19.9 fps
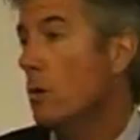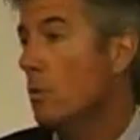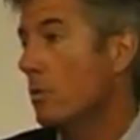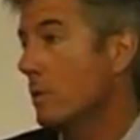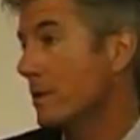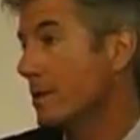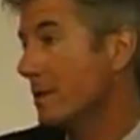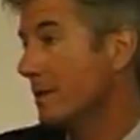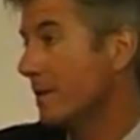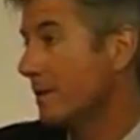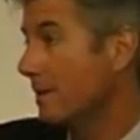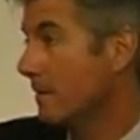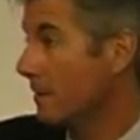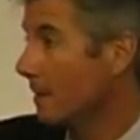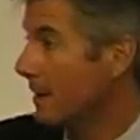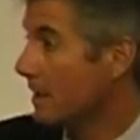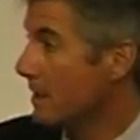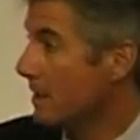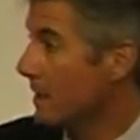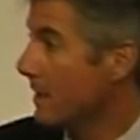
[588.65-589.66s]
which in,
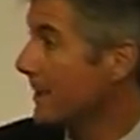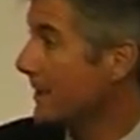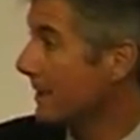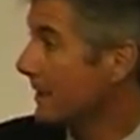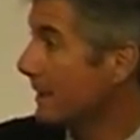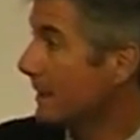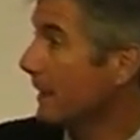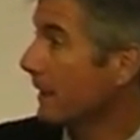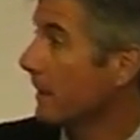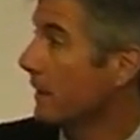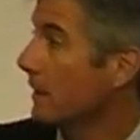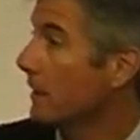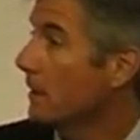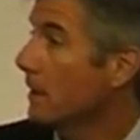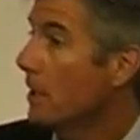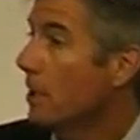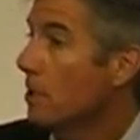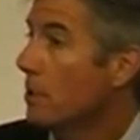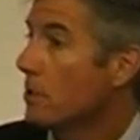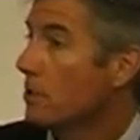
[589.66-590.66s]
in the end did lead
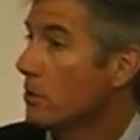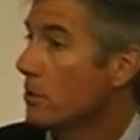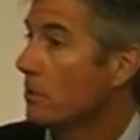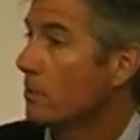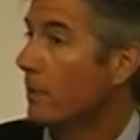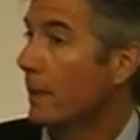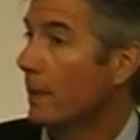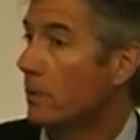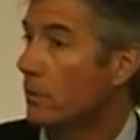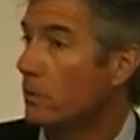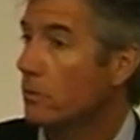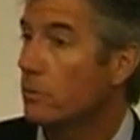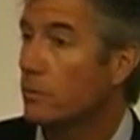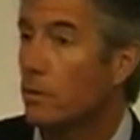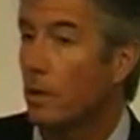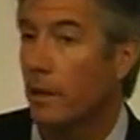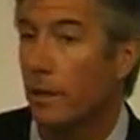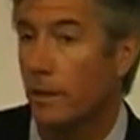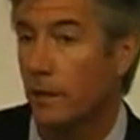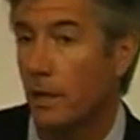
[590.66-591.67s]
to a
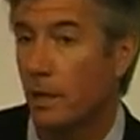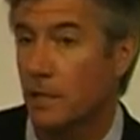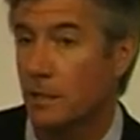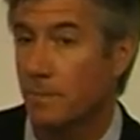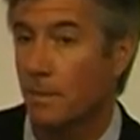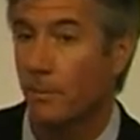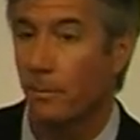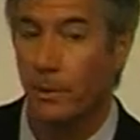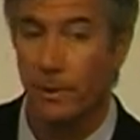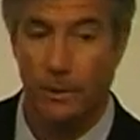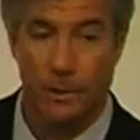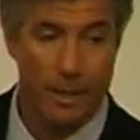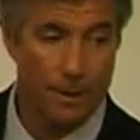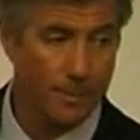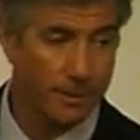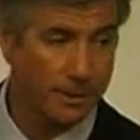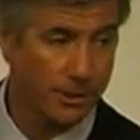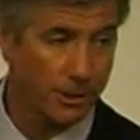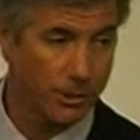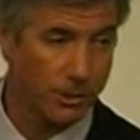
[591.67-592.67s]
new Holocaust memorial
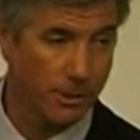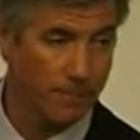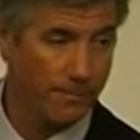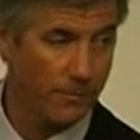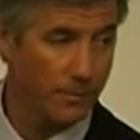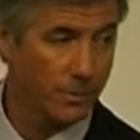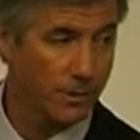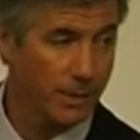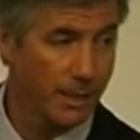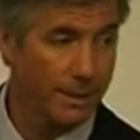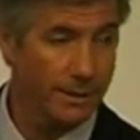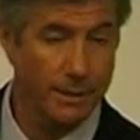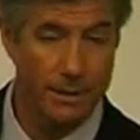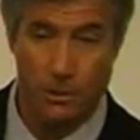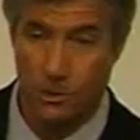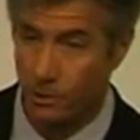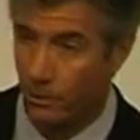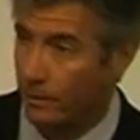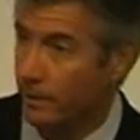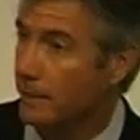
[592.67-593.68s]
competition, which I did
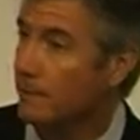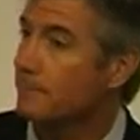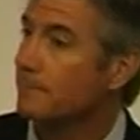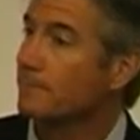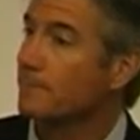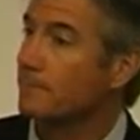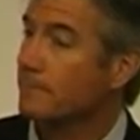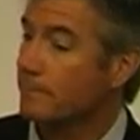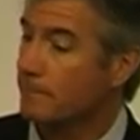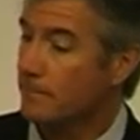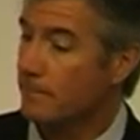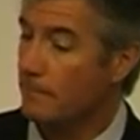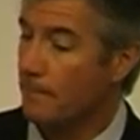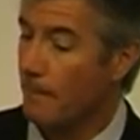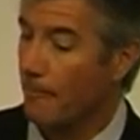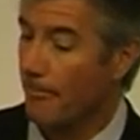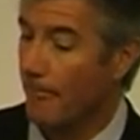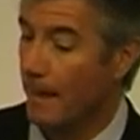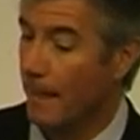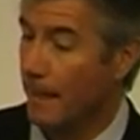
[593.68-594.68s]
jury,
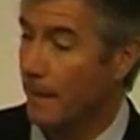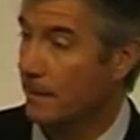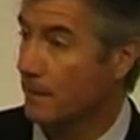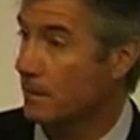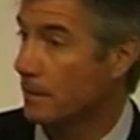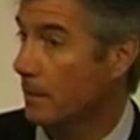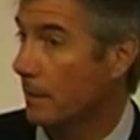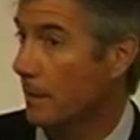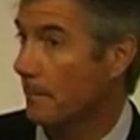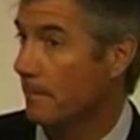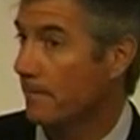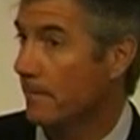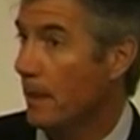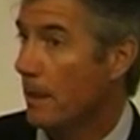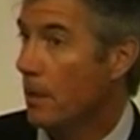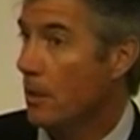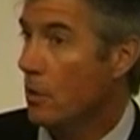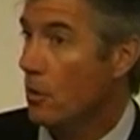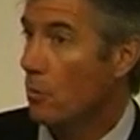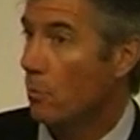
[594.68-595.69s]
and um,
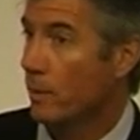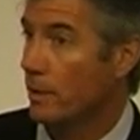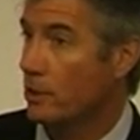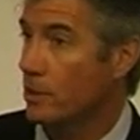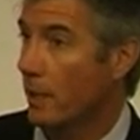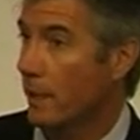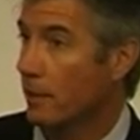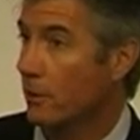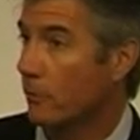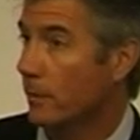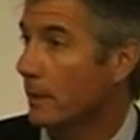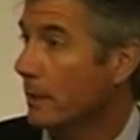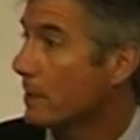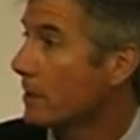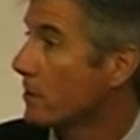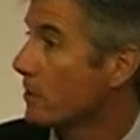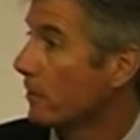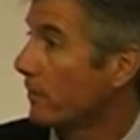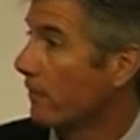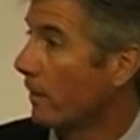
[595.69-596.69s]
which I agreed
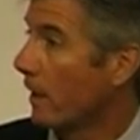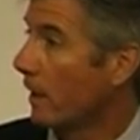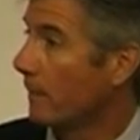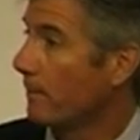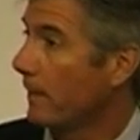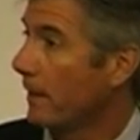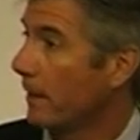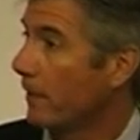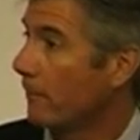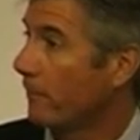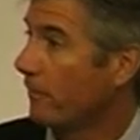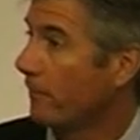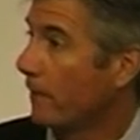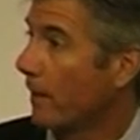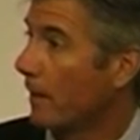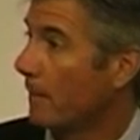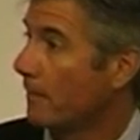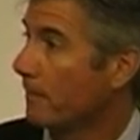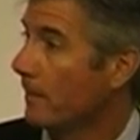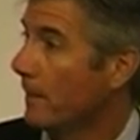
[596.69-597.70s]
to serve on if
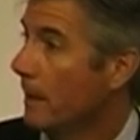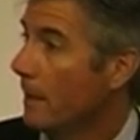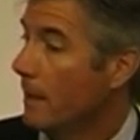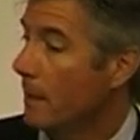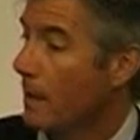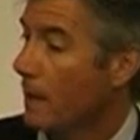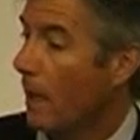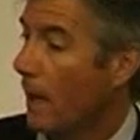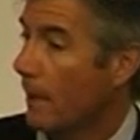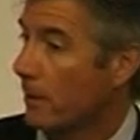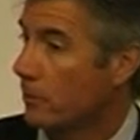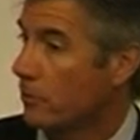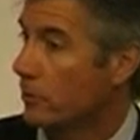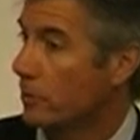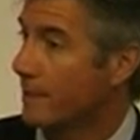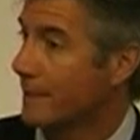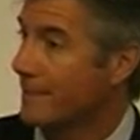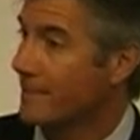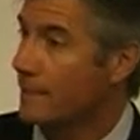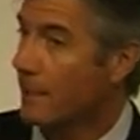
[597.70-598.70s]
um, I
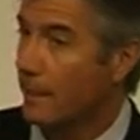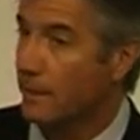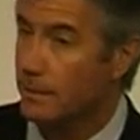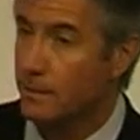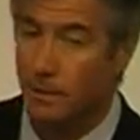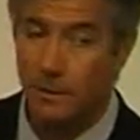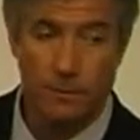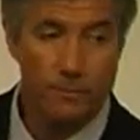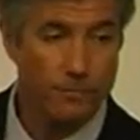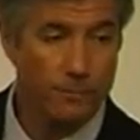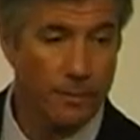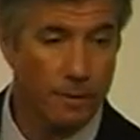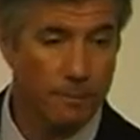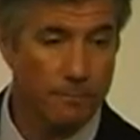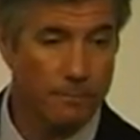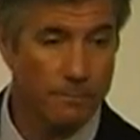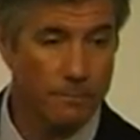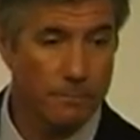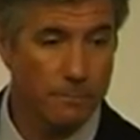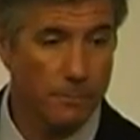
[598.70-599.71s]
could dissent
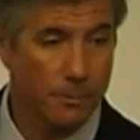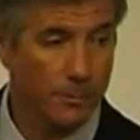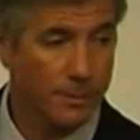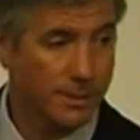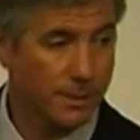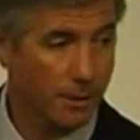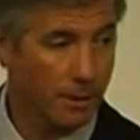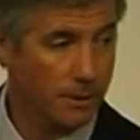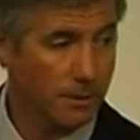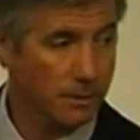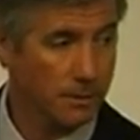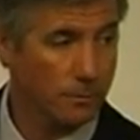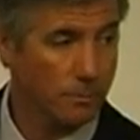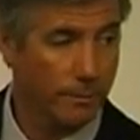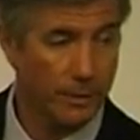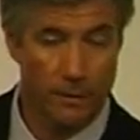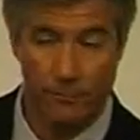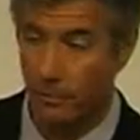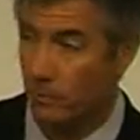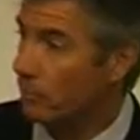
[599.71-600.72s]
from the result,
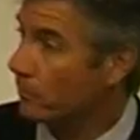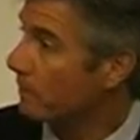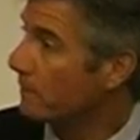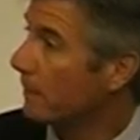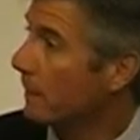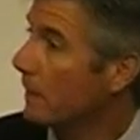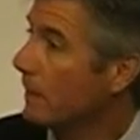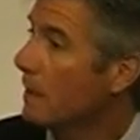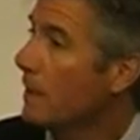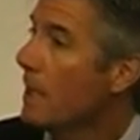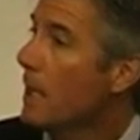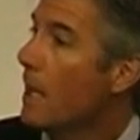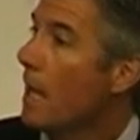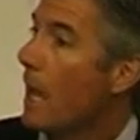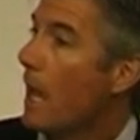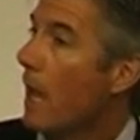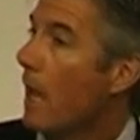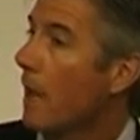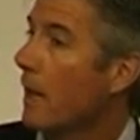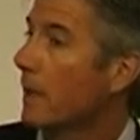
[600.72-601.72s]
whatever it would be,
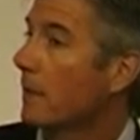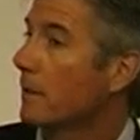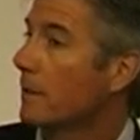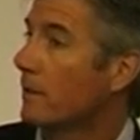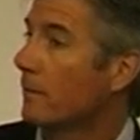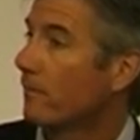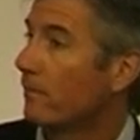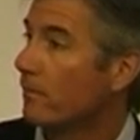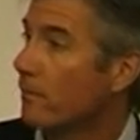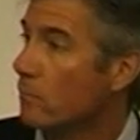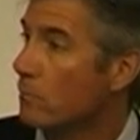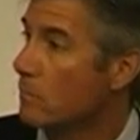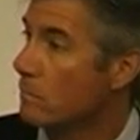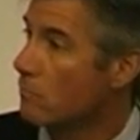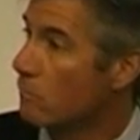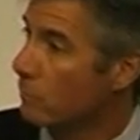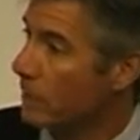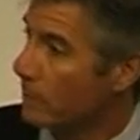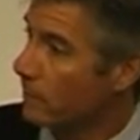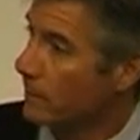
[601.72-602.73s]
and if,
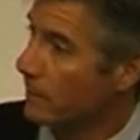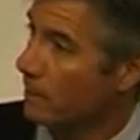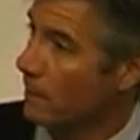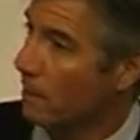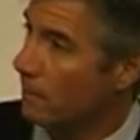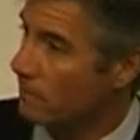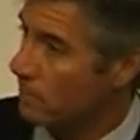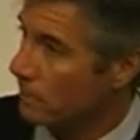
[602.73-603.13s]
when we go